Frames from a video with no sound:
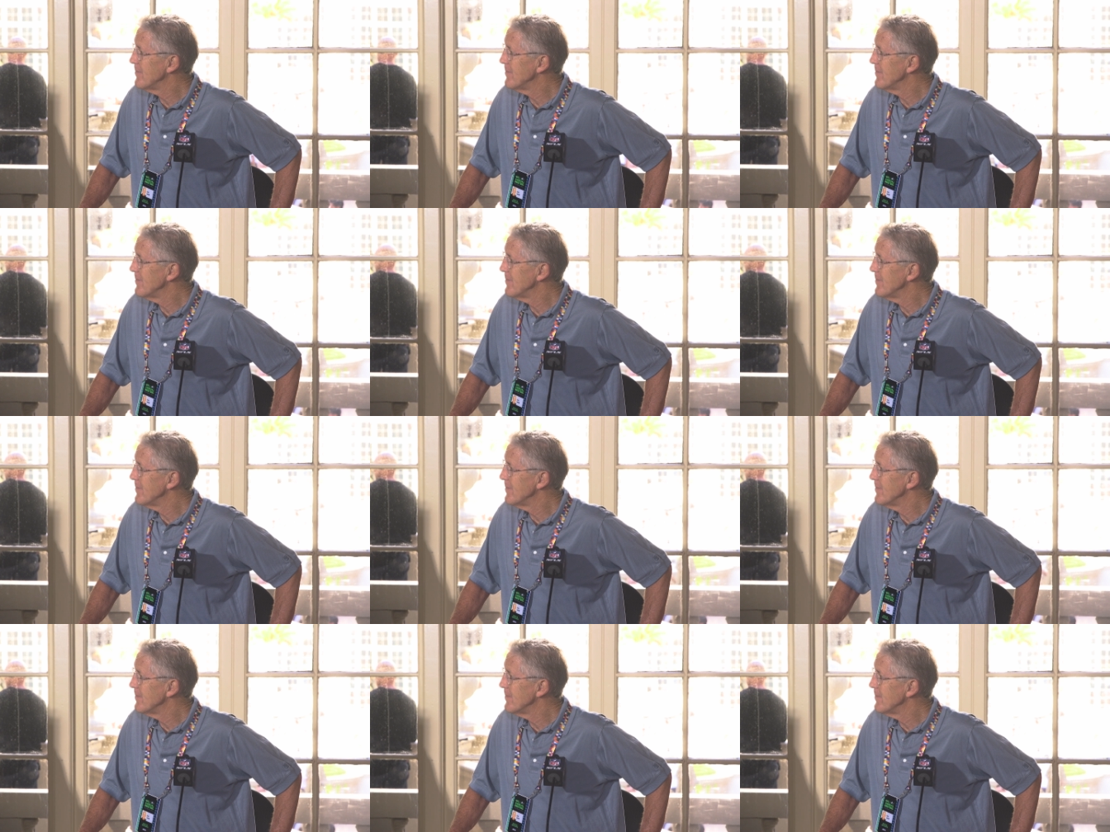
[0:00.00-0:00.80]
how much
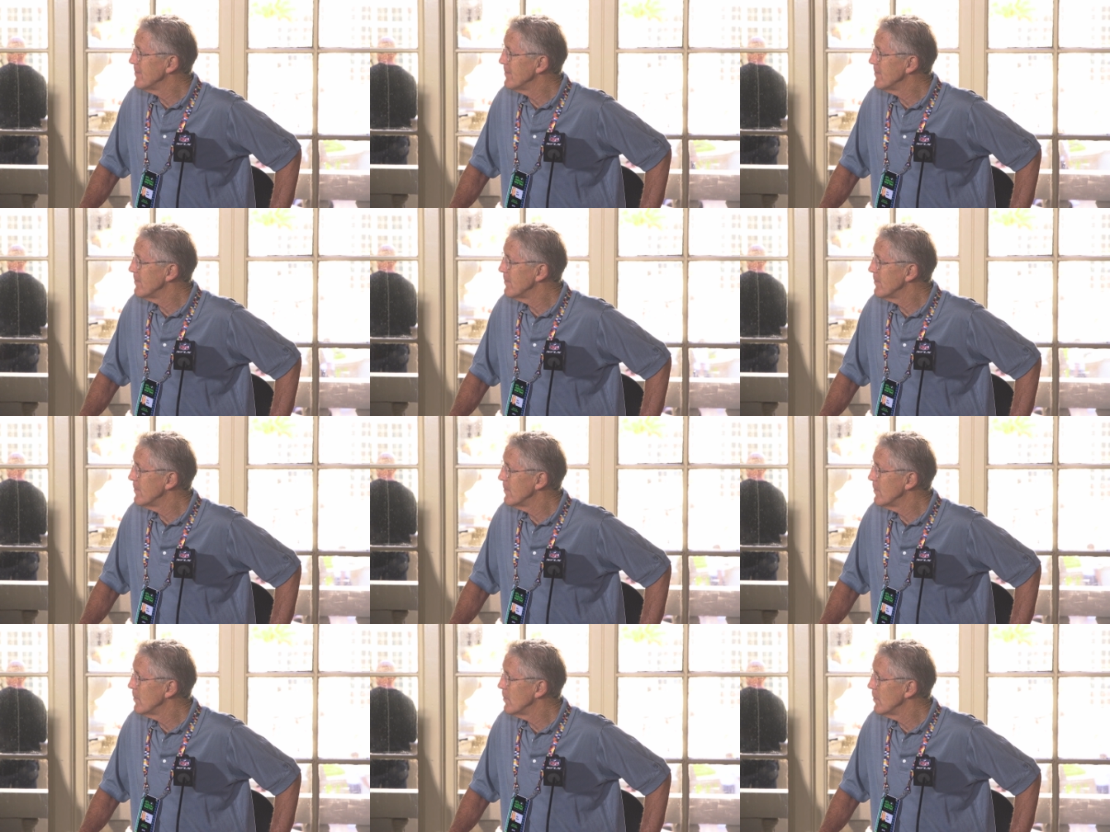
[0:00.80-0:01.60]
longer do you
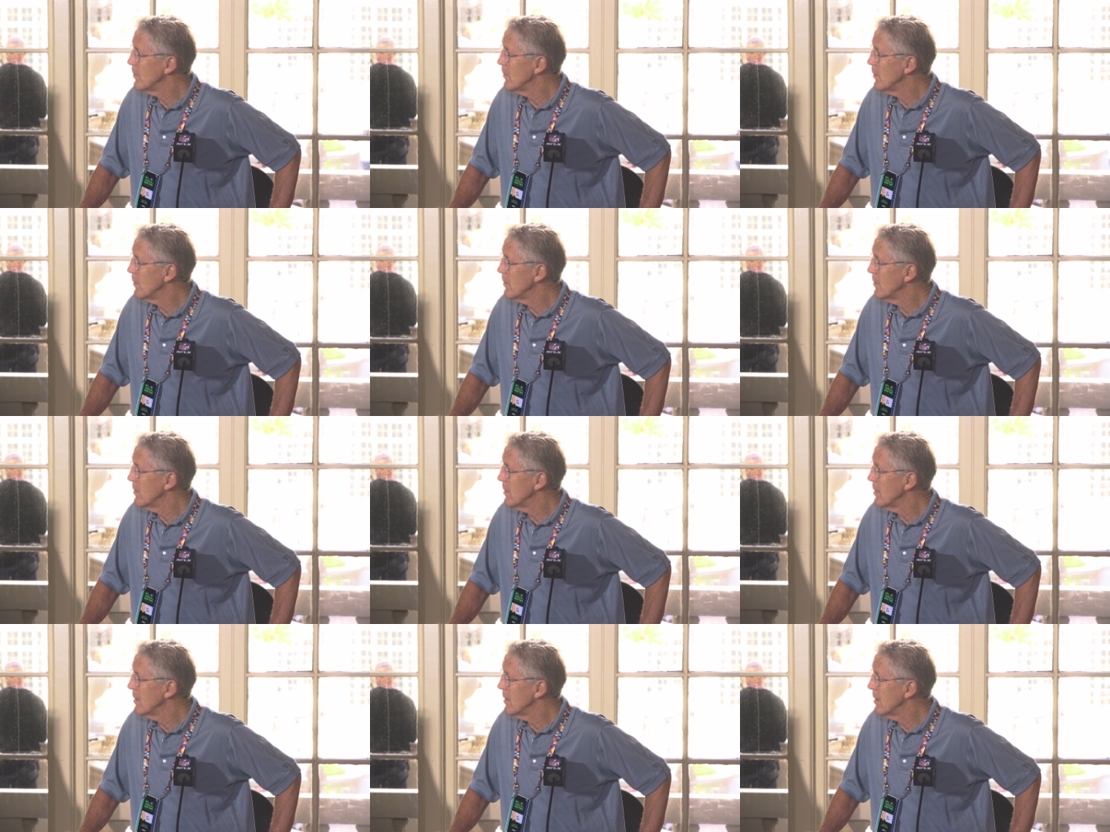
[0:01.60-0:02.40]
envision yourself
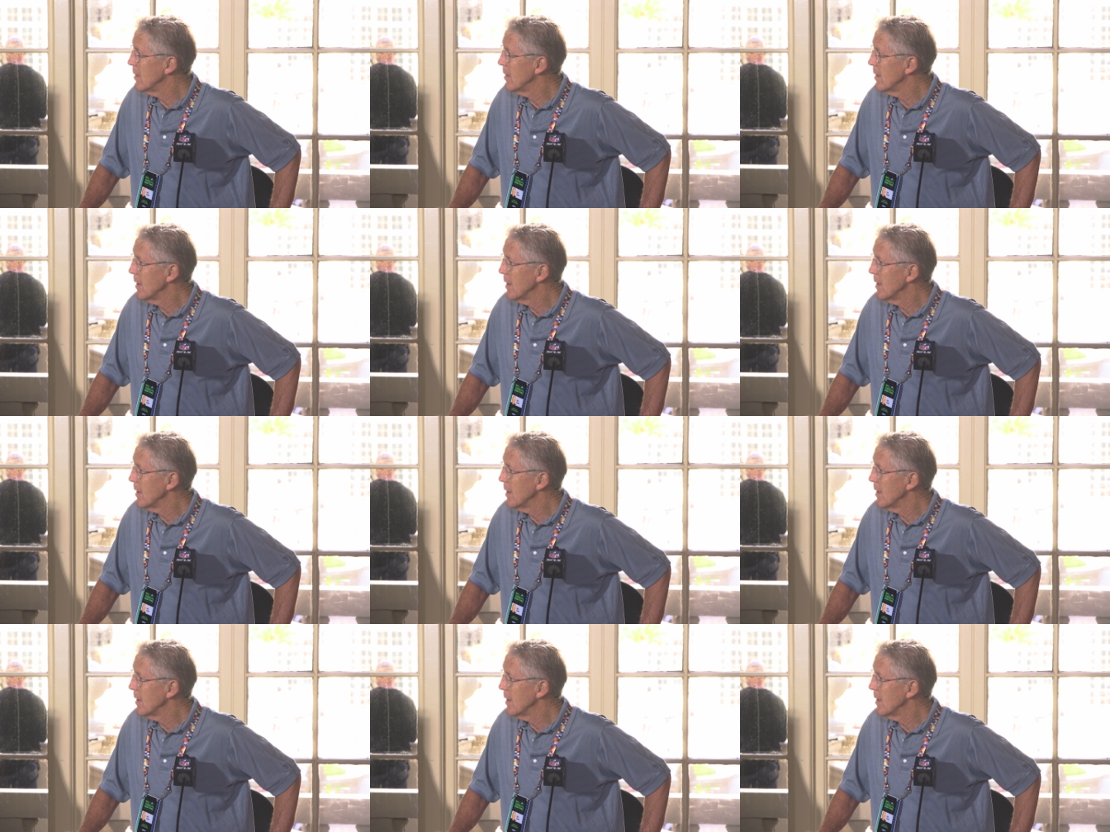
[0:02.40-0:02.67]
coaching?